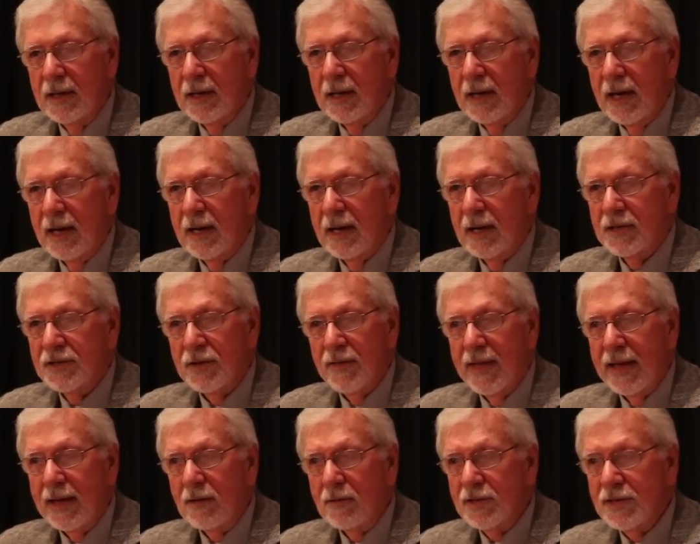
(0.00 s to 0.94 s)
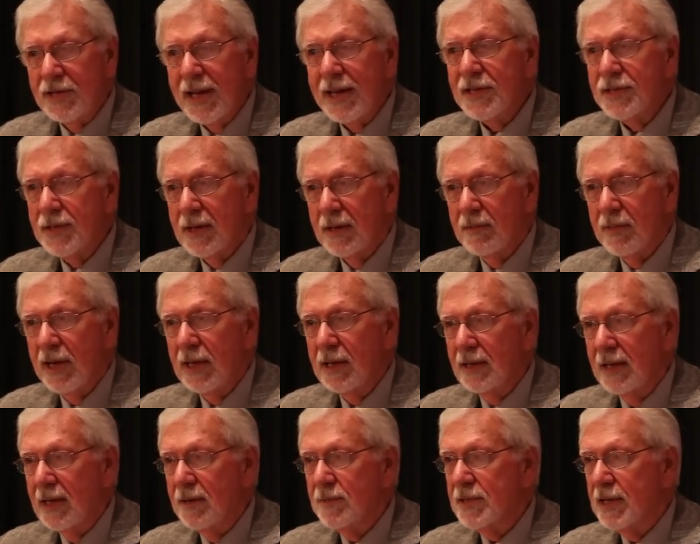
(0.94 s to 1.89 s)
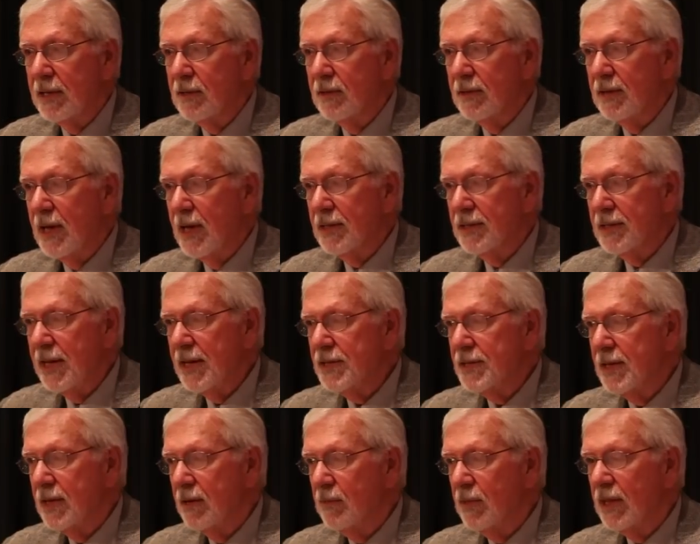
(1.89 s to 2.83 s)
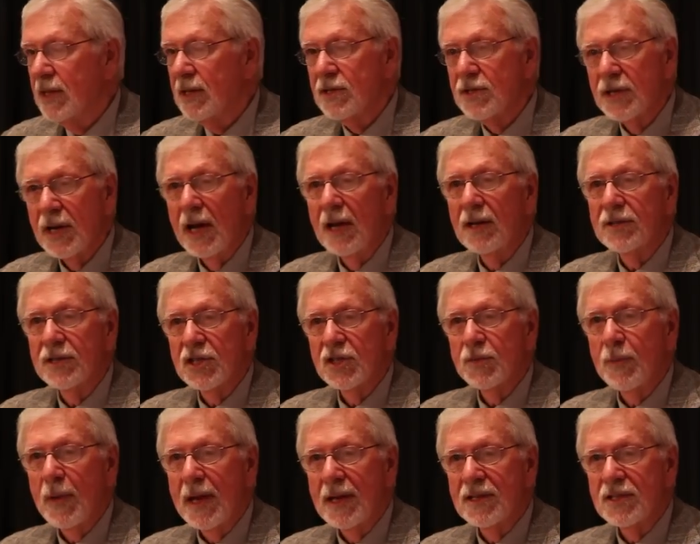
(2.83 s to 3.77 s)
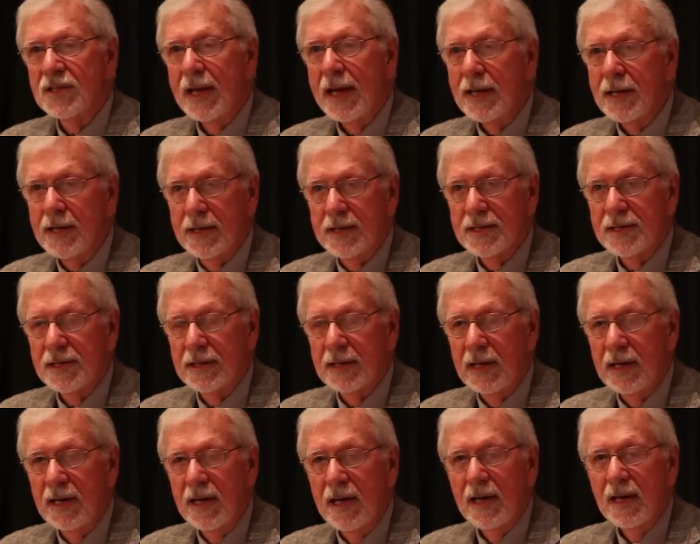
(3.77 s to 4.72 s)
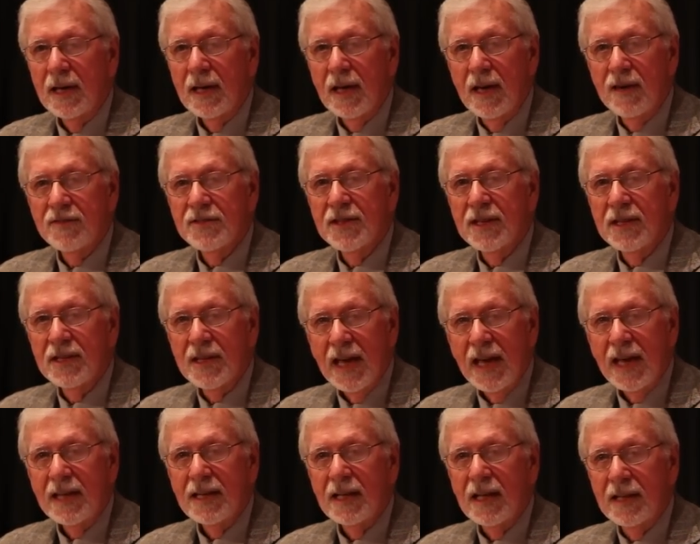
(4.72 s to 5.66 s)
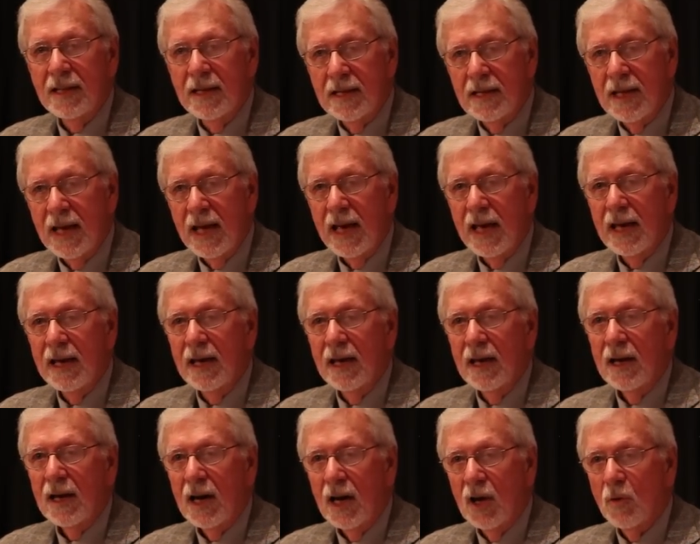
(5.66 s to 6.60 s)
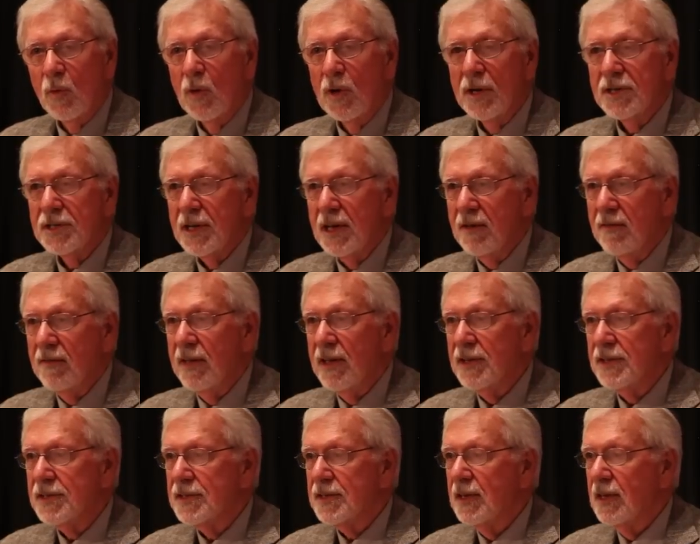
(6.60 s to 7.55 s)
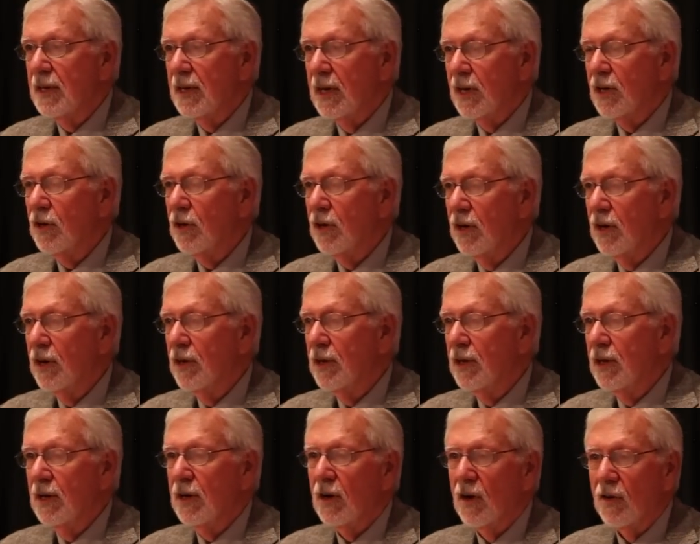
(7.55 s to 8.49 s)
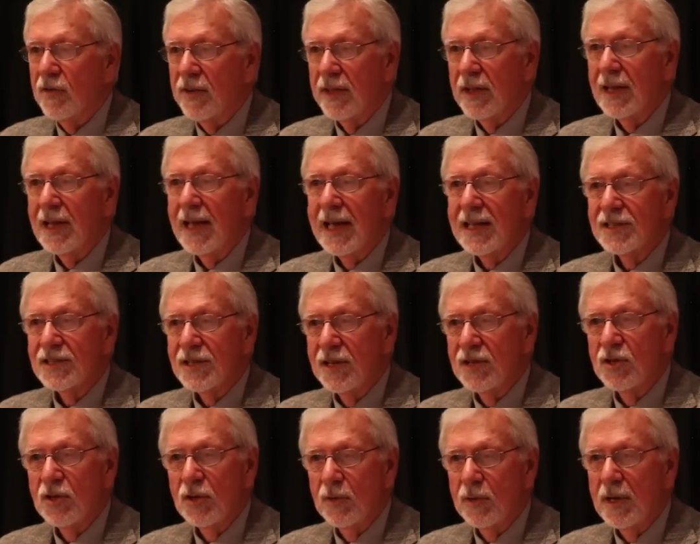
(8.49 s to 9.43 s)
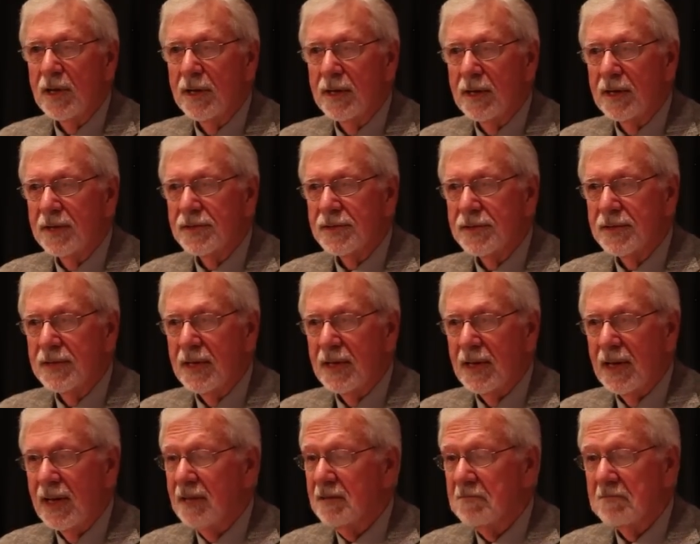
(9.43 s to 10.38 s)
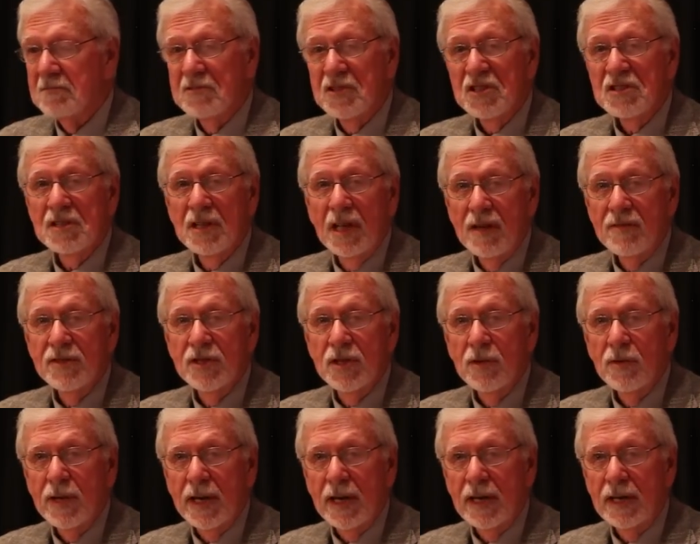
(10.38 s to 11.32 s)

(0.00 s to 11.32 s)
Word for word: And so they don't test him. He claims they do not test him, but the child just spontaneously gives the date and the day on which events occurred over the last two years and just loves doing